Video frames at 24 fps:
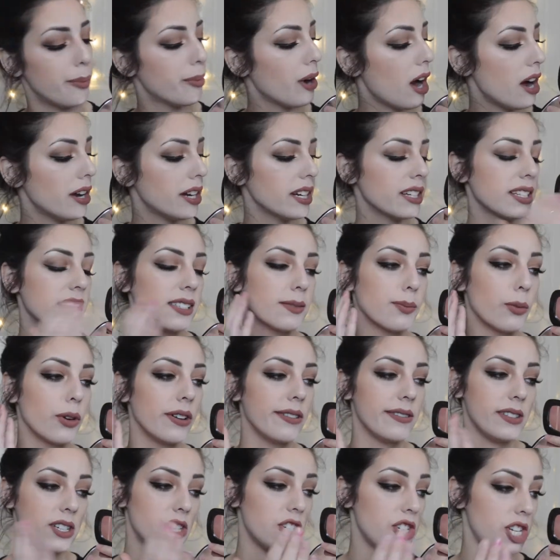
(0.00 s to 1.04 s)
product is
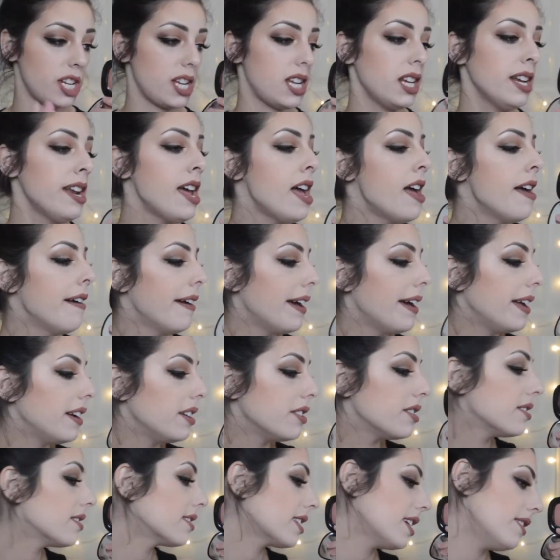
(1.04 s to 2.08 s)
more of the sheen and it
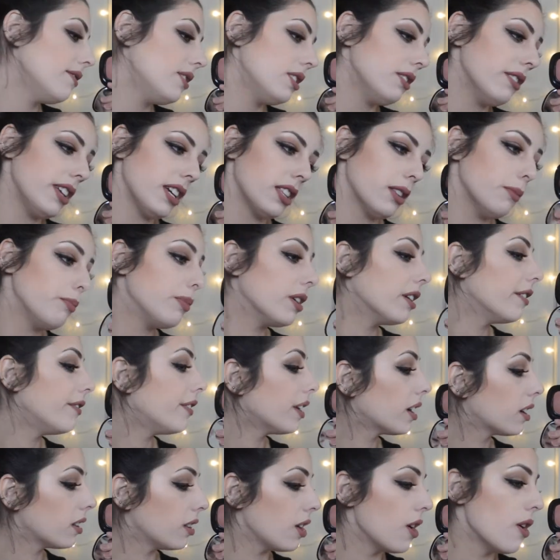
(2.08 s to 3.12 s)
just gives you like the
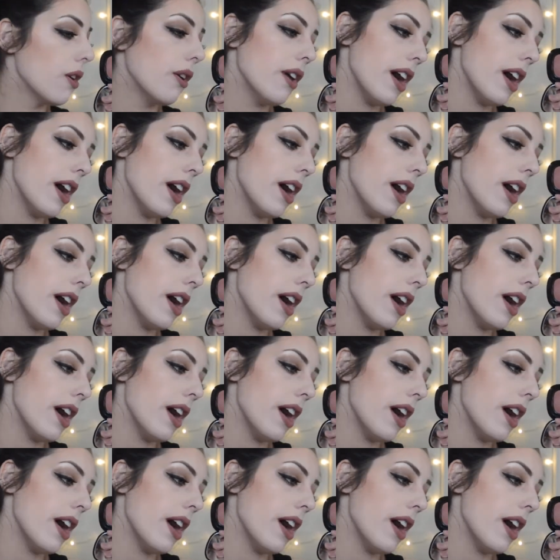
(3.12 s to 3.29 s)
perfect glow.